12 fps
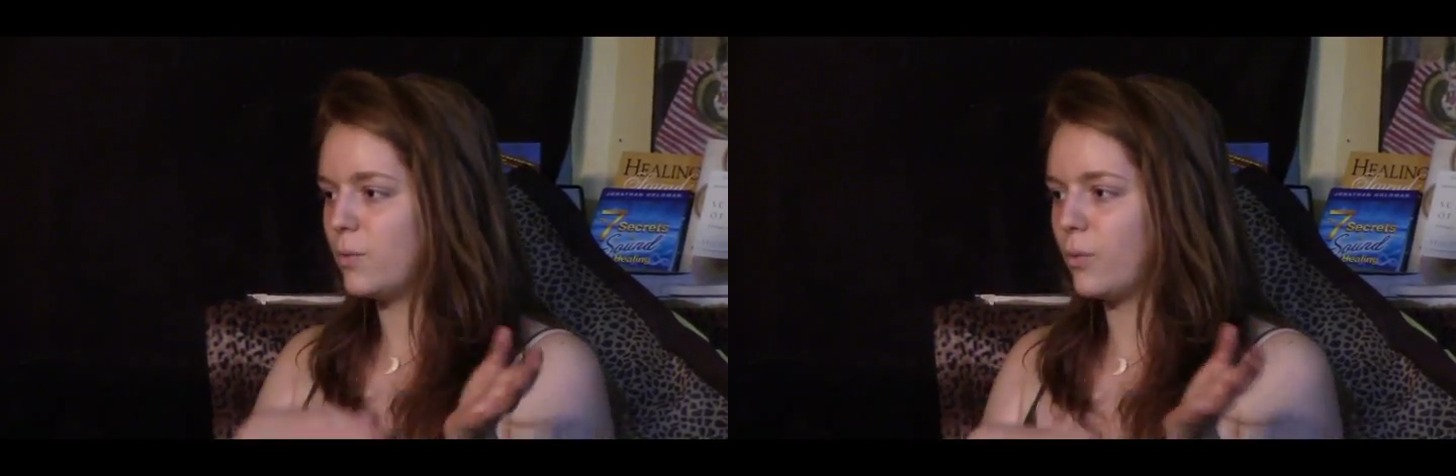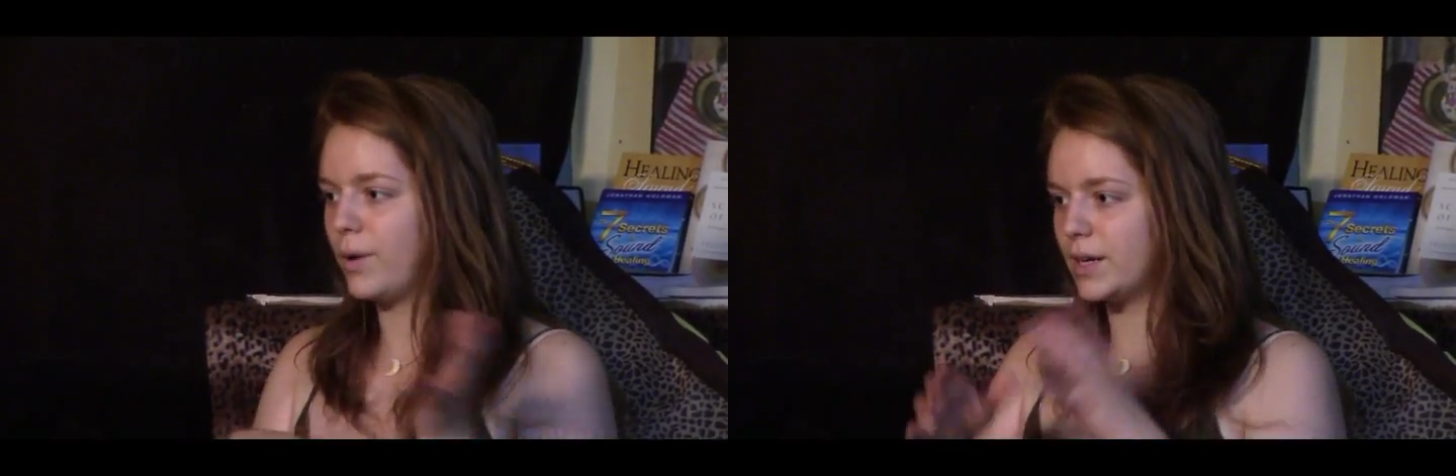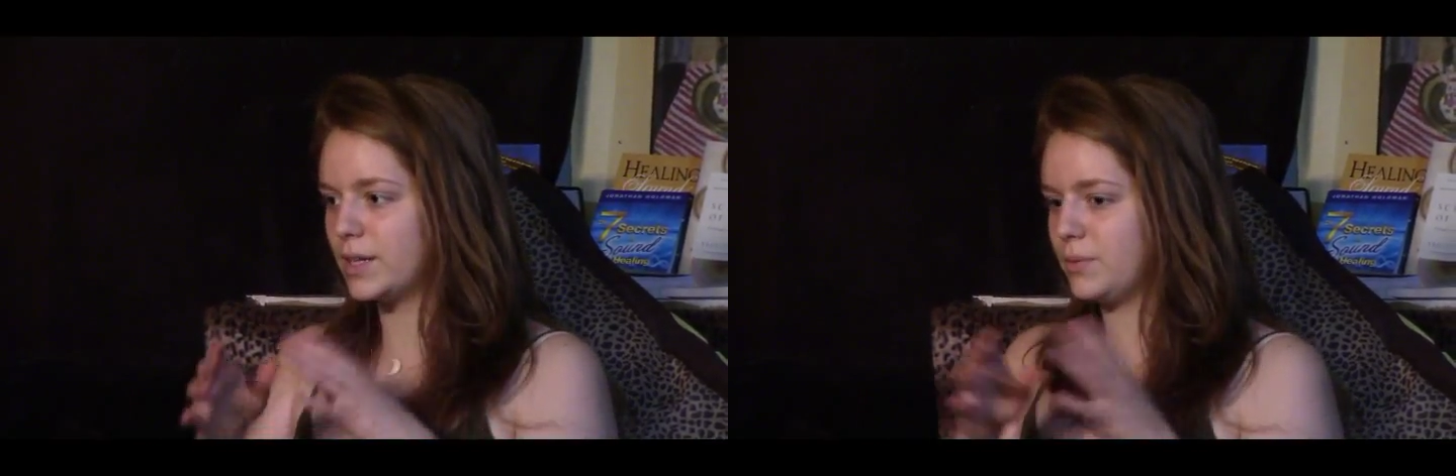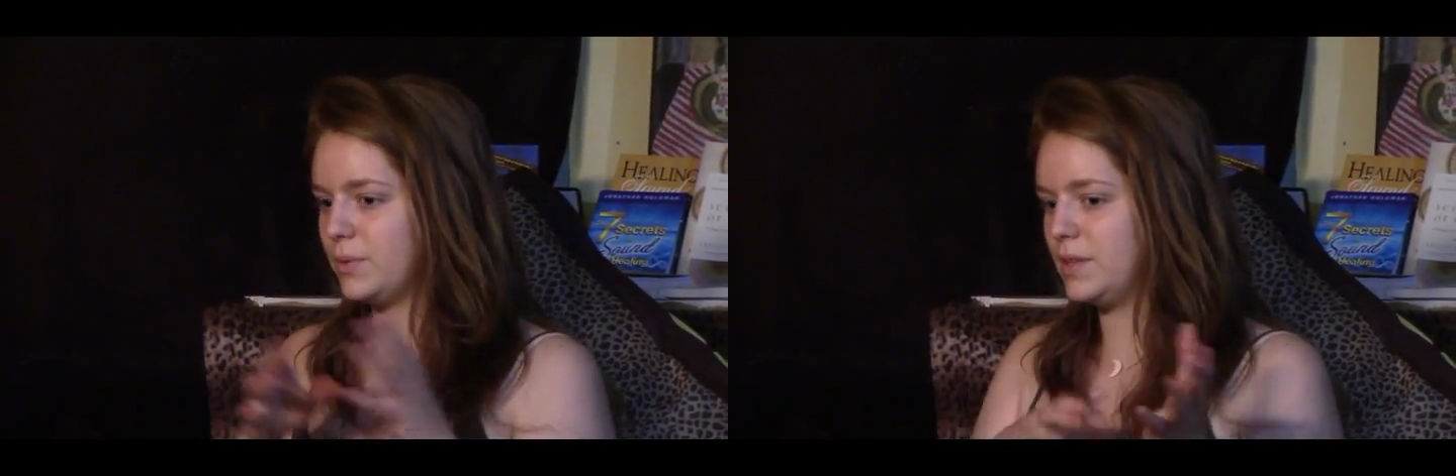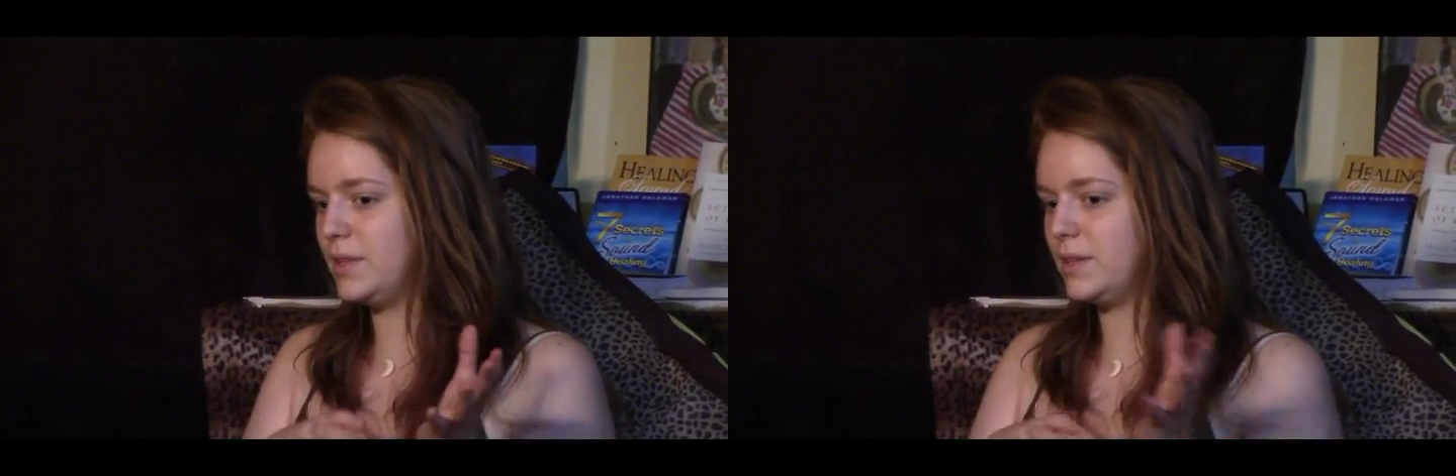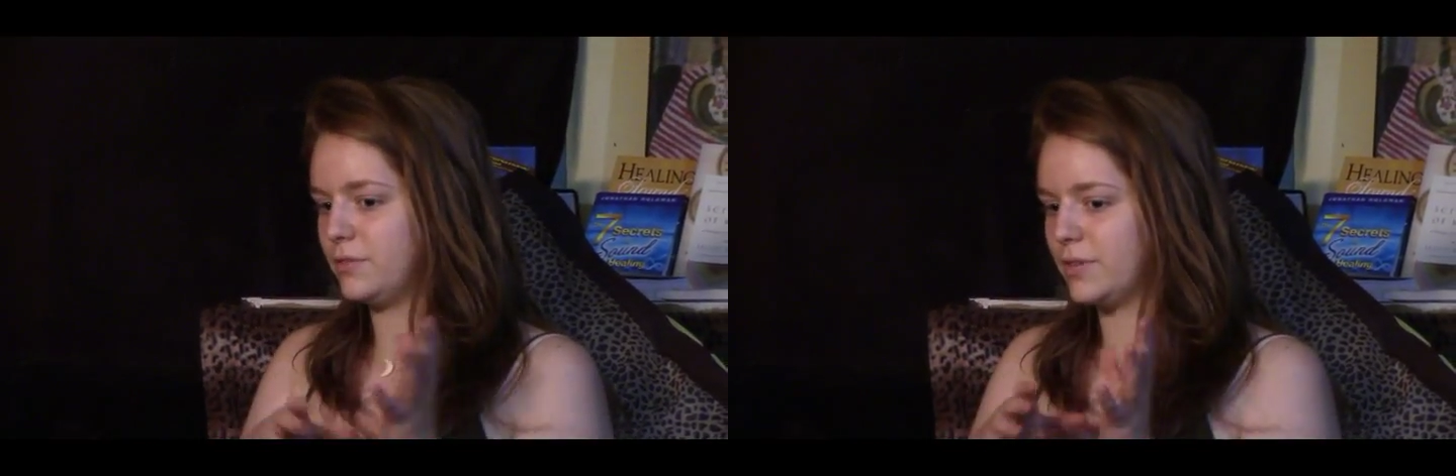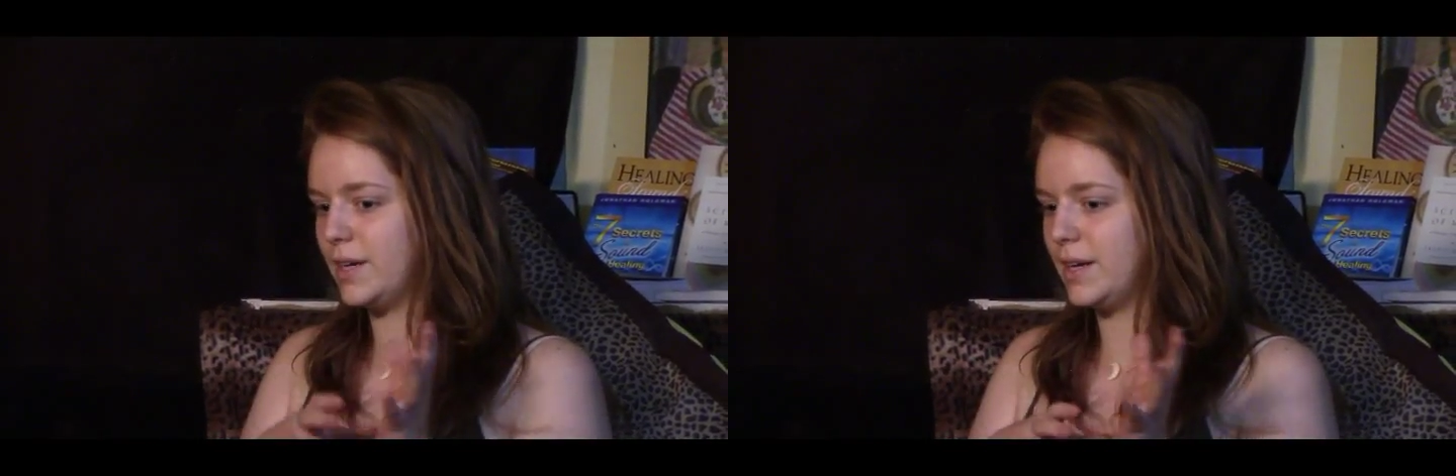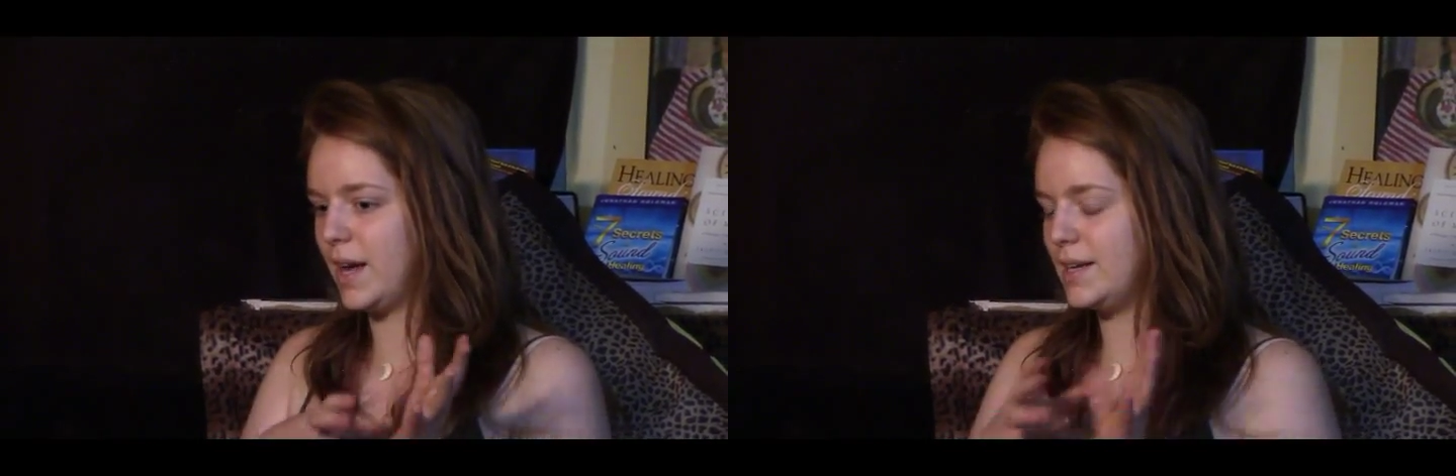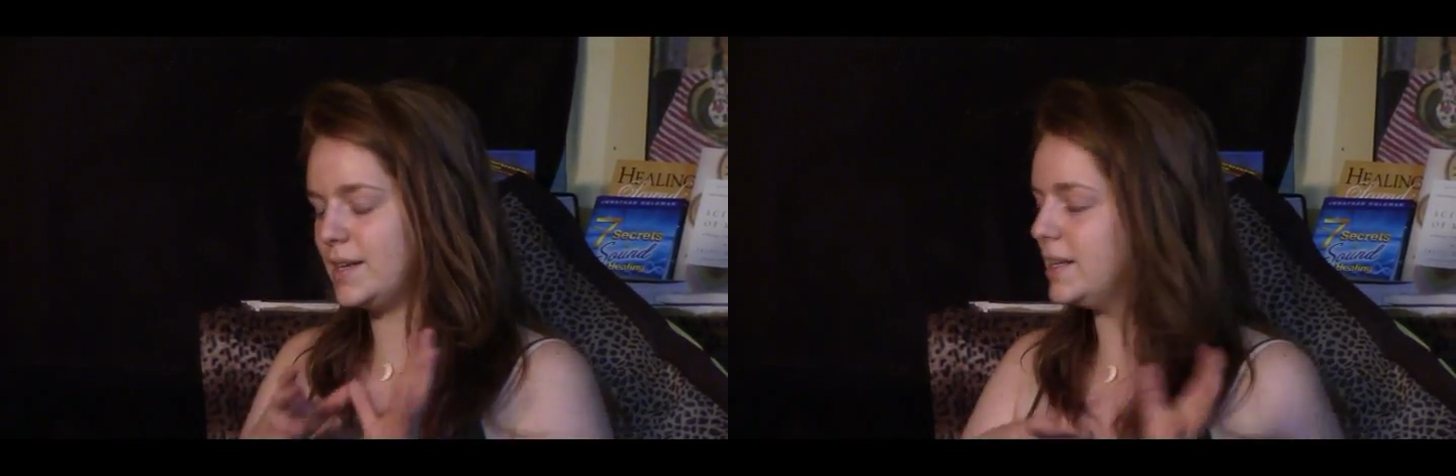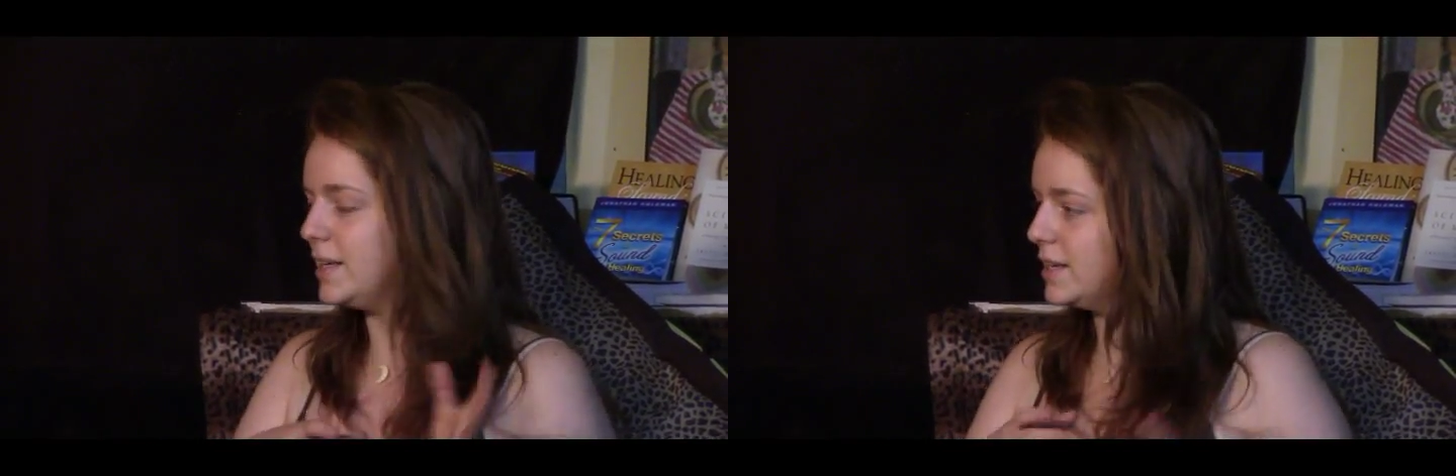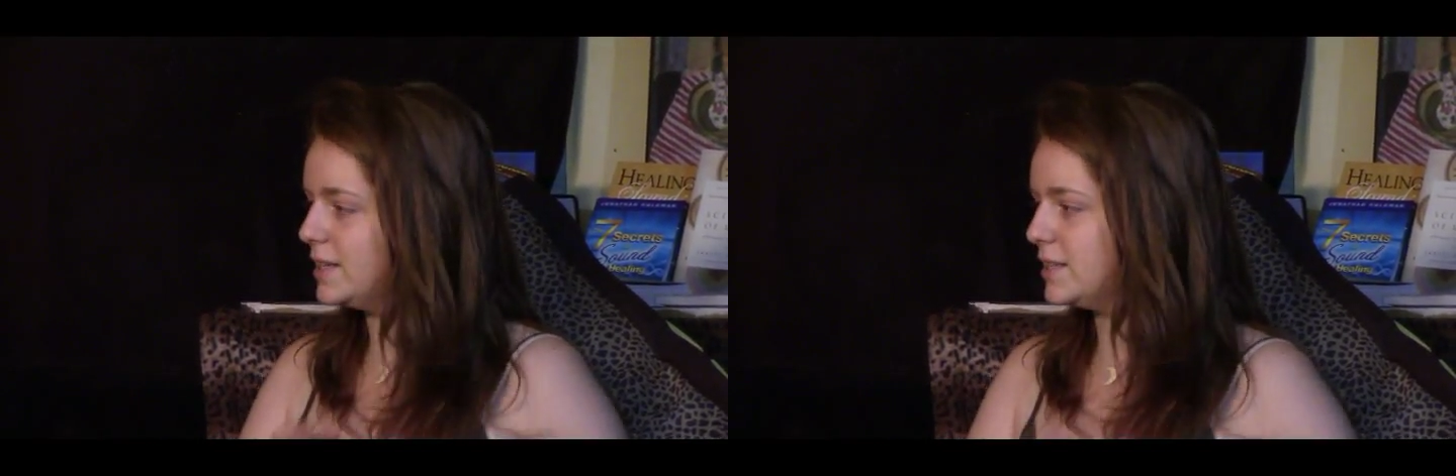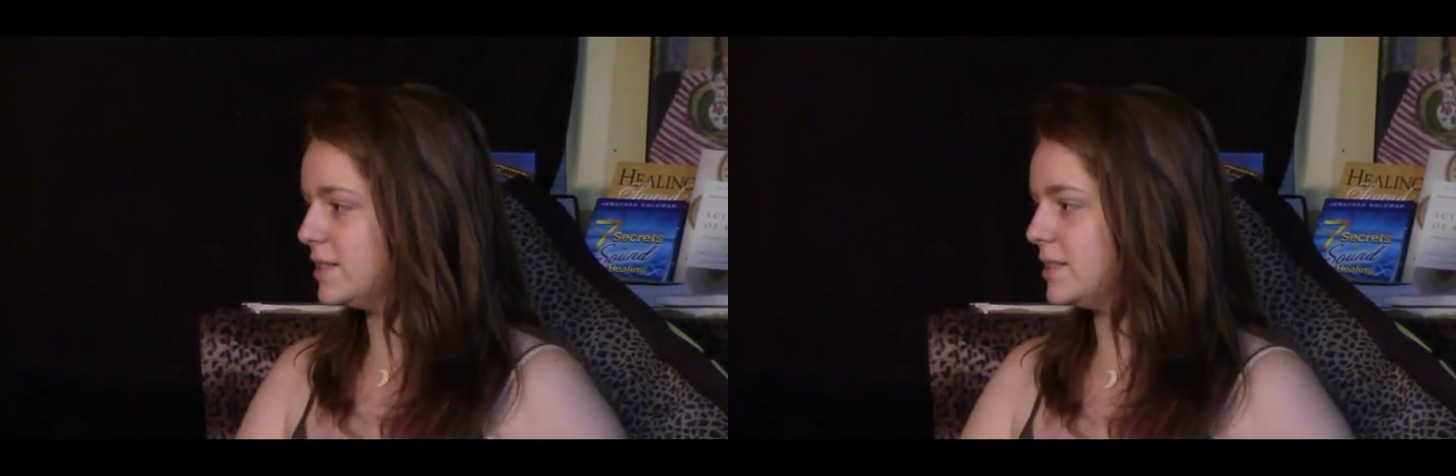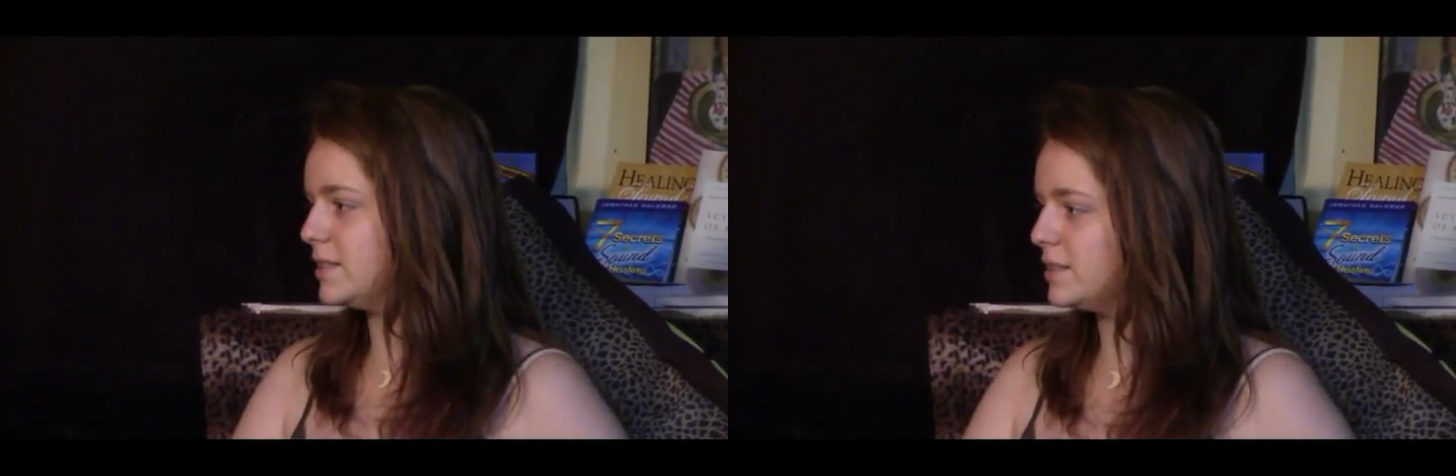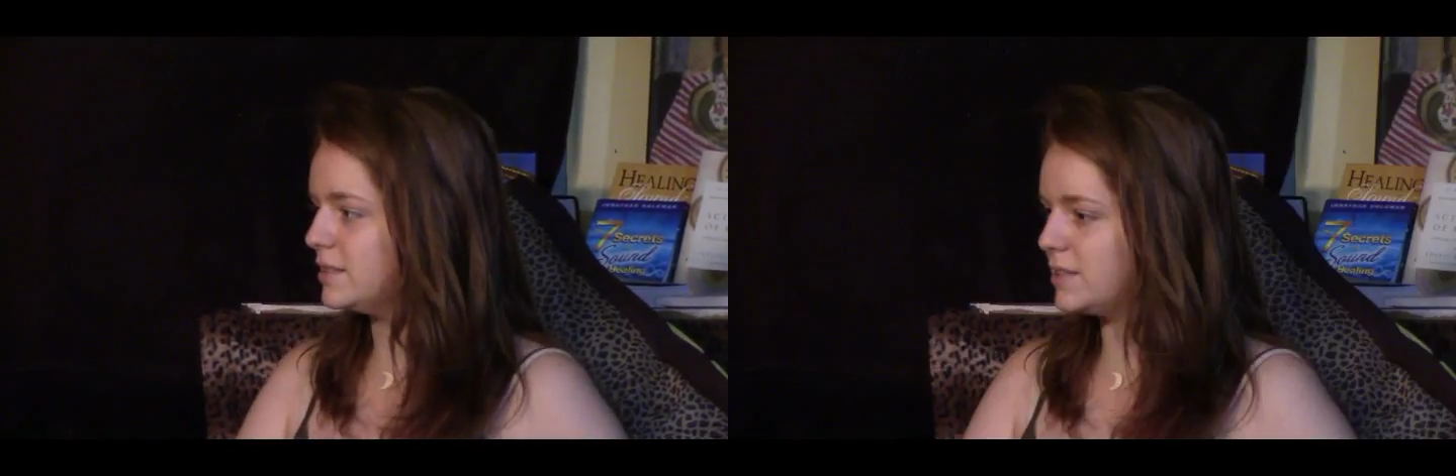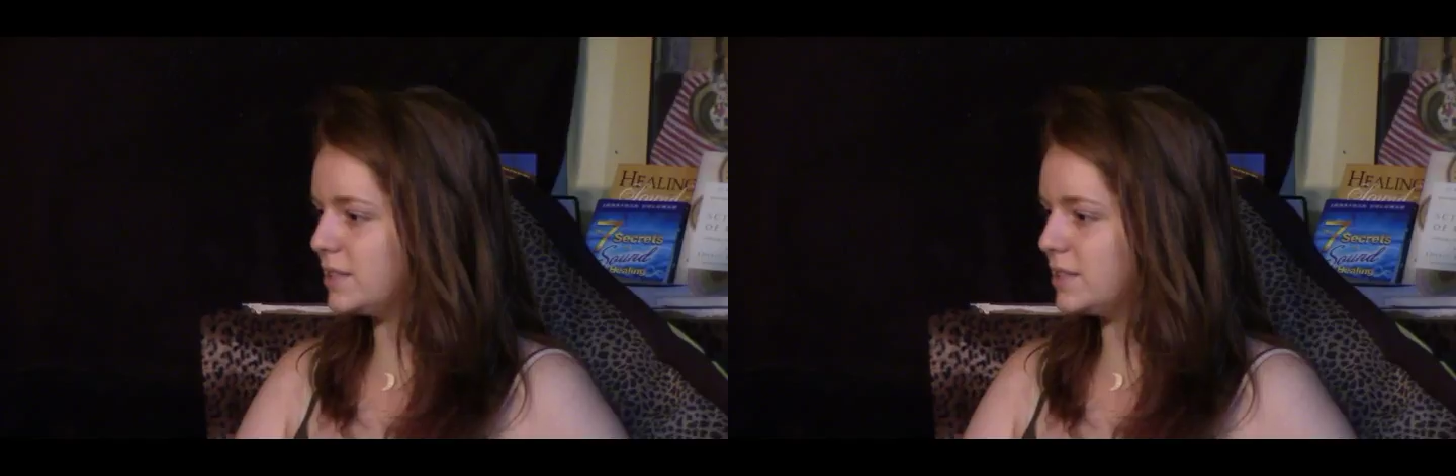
worked with different ideas and